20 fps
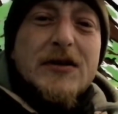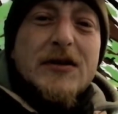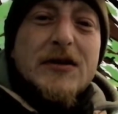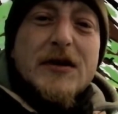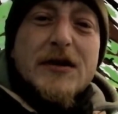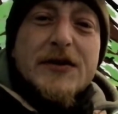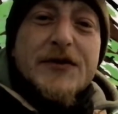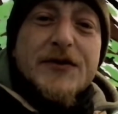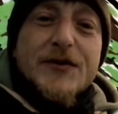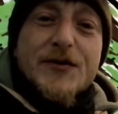
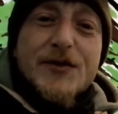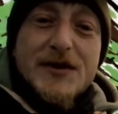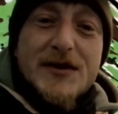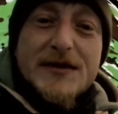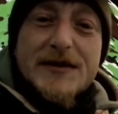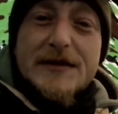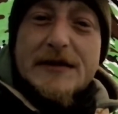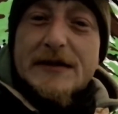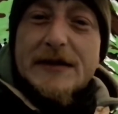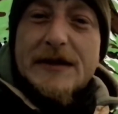and you're
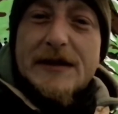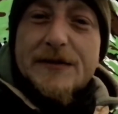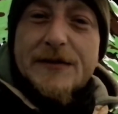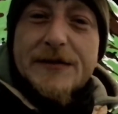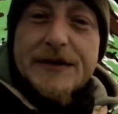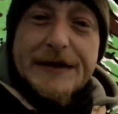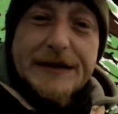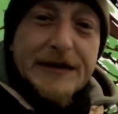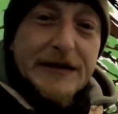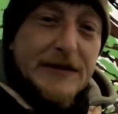willing to let
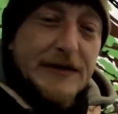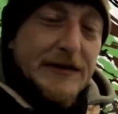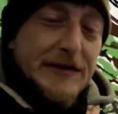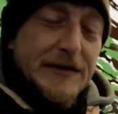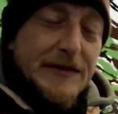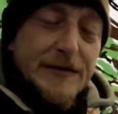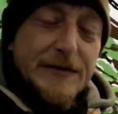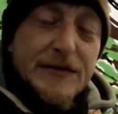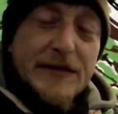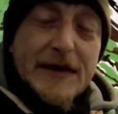me
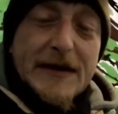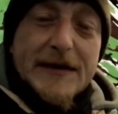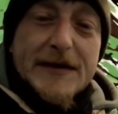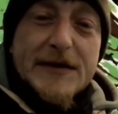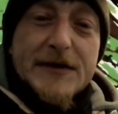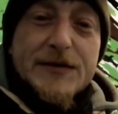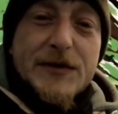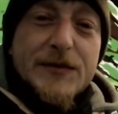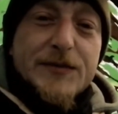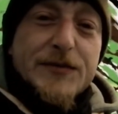
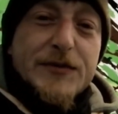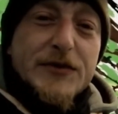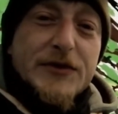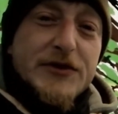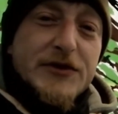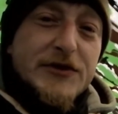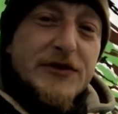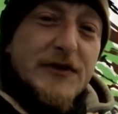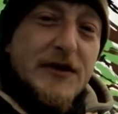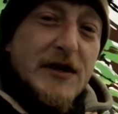practice my
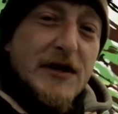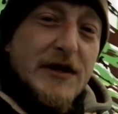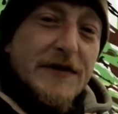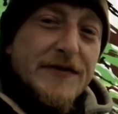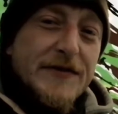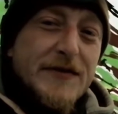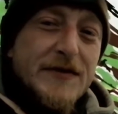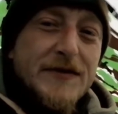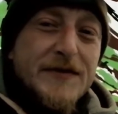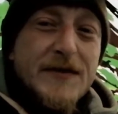
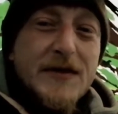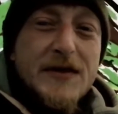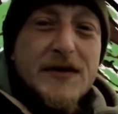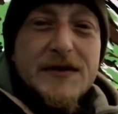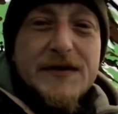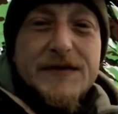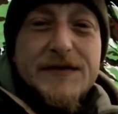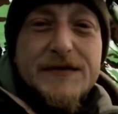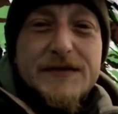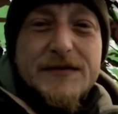bushcraft,
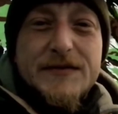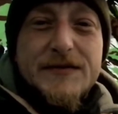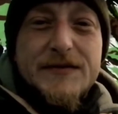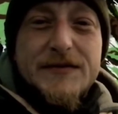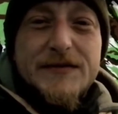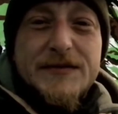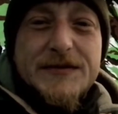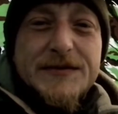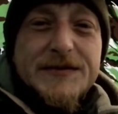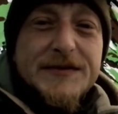
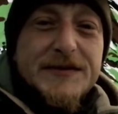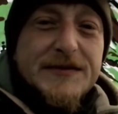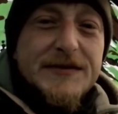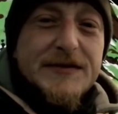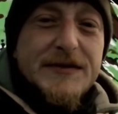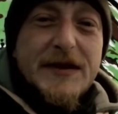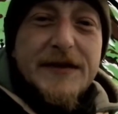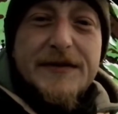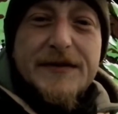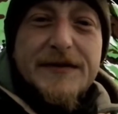survival
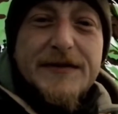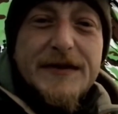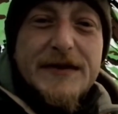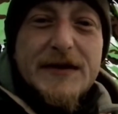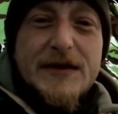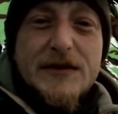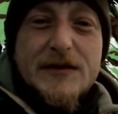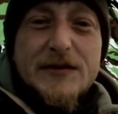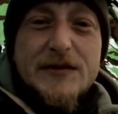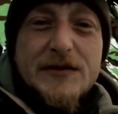and everything
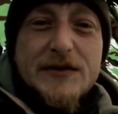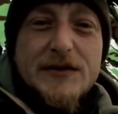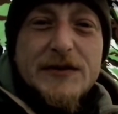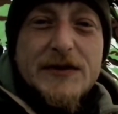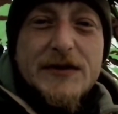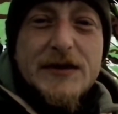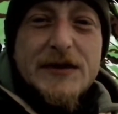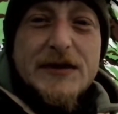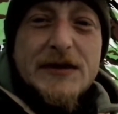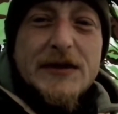else
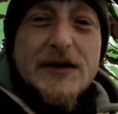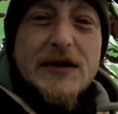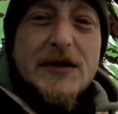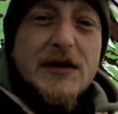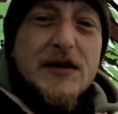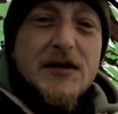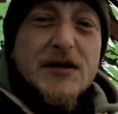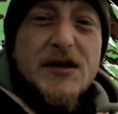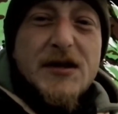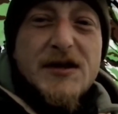on there,
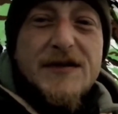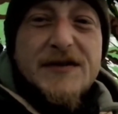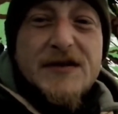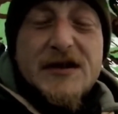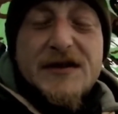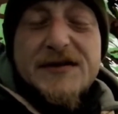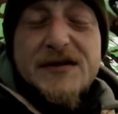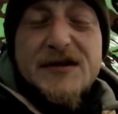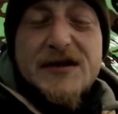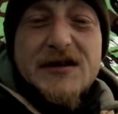don't even
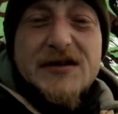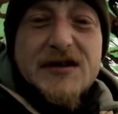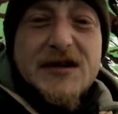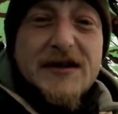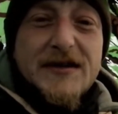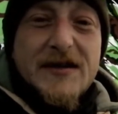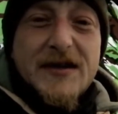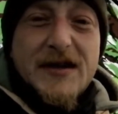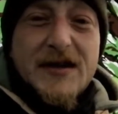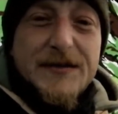have to
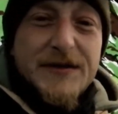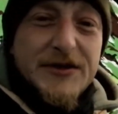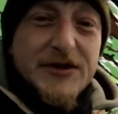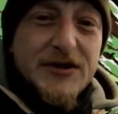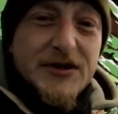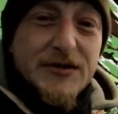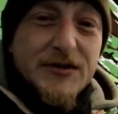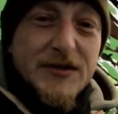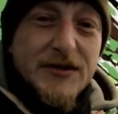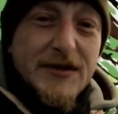necessarily let me
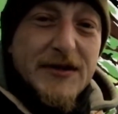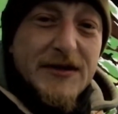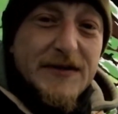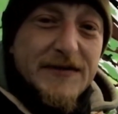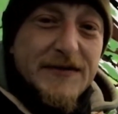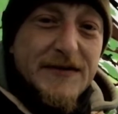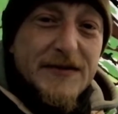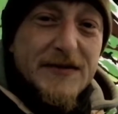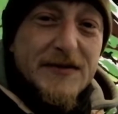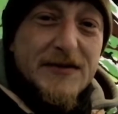shoot or
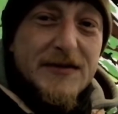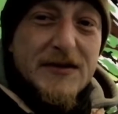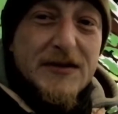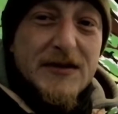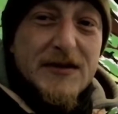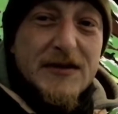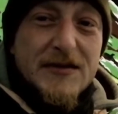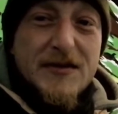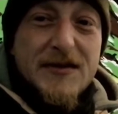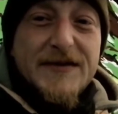anything.
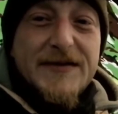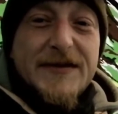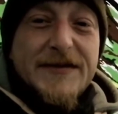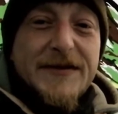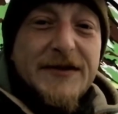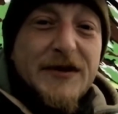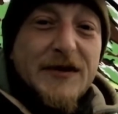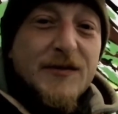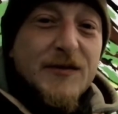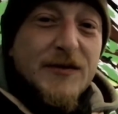Like, even if
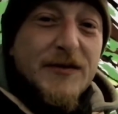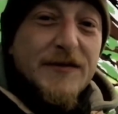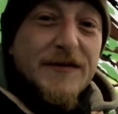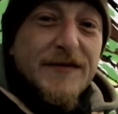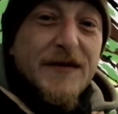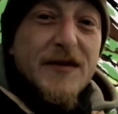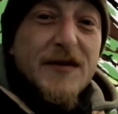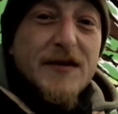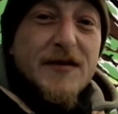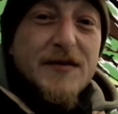you don't want a
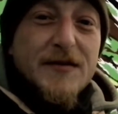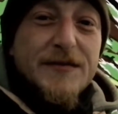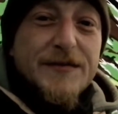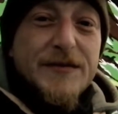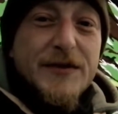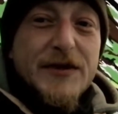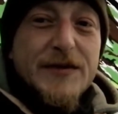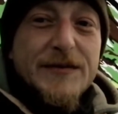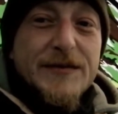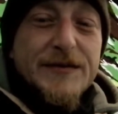fire on,
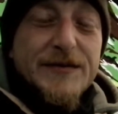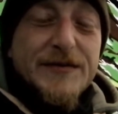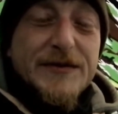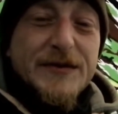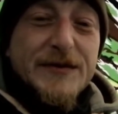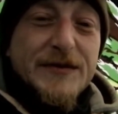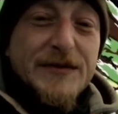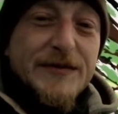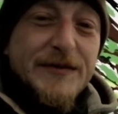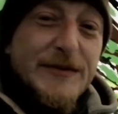like
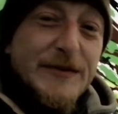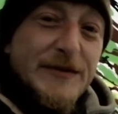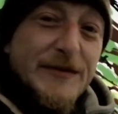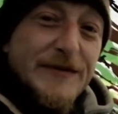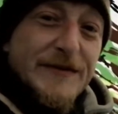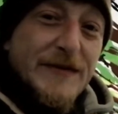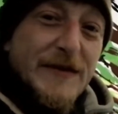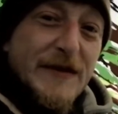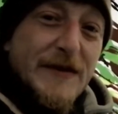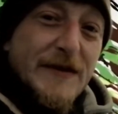someone can build a
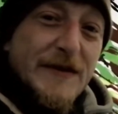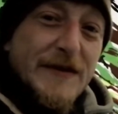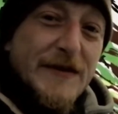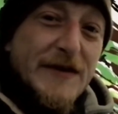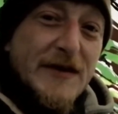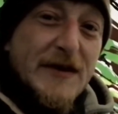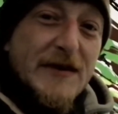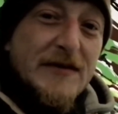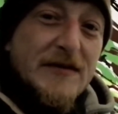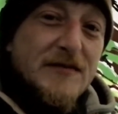fire on
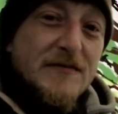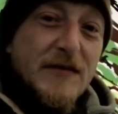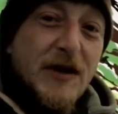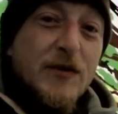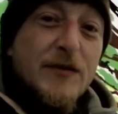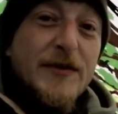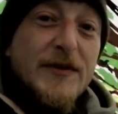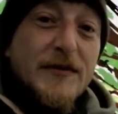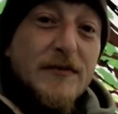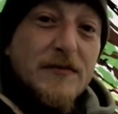your land,
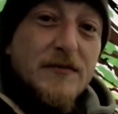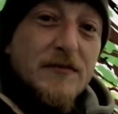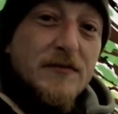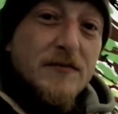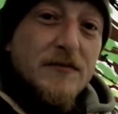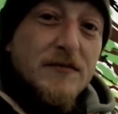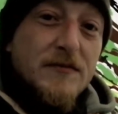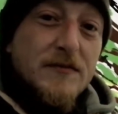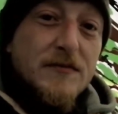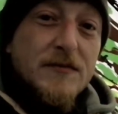tell me.
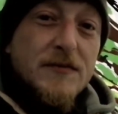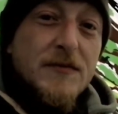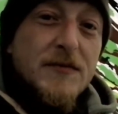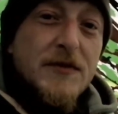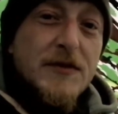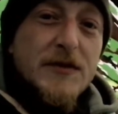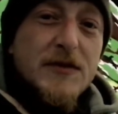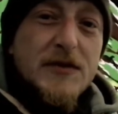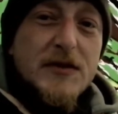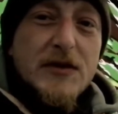
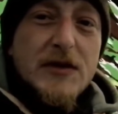Like,